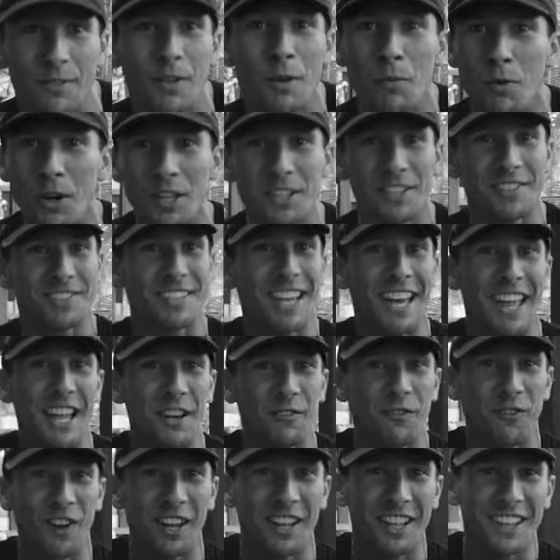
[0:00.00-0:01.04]
I'm like, why did you say
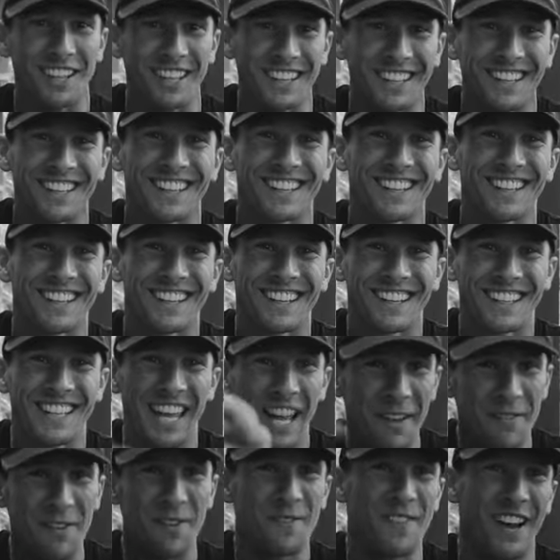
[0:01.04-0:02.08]
it in front of the
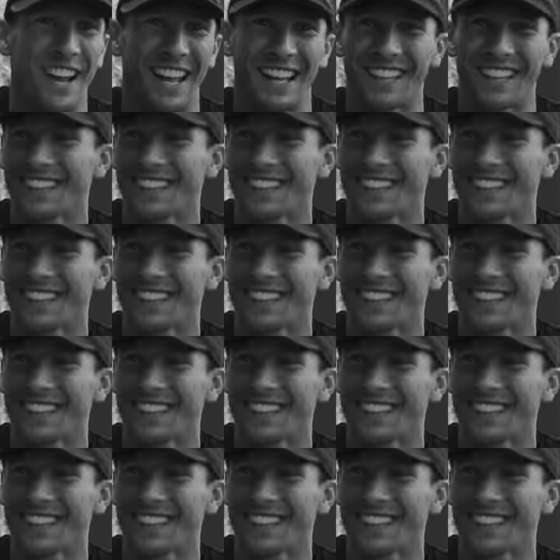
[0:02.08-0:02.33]
camera, mate?